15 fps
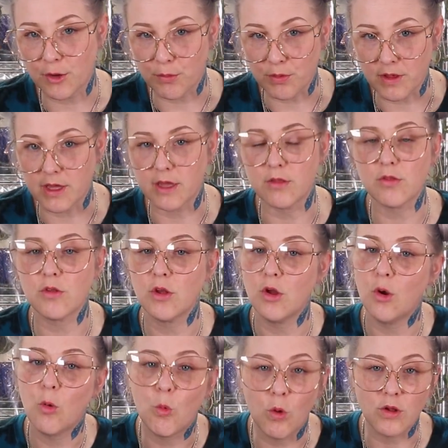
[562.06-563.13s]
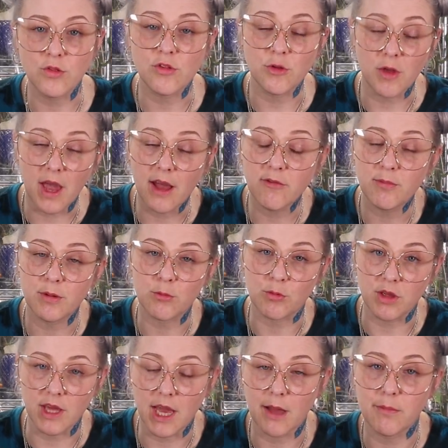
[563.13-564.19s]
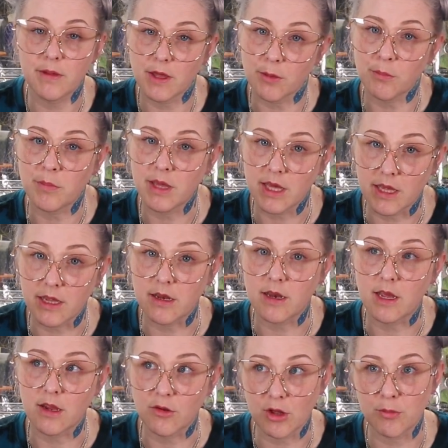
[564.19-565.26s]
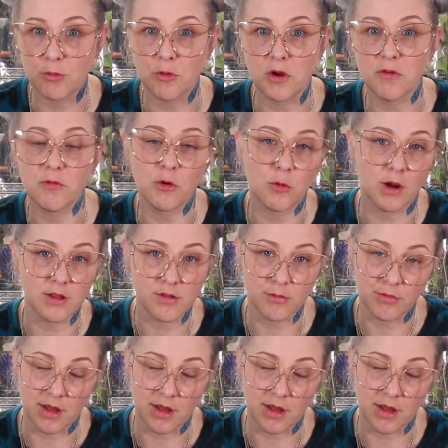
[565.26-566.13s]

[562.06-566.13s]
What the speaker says: your plants once you have been rehabbing them in a Tupperware for quite some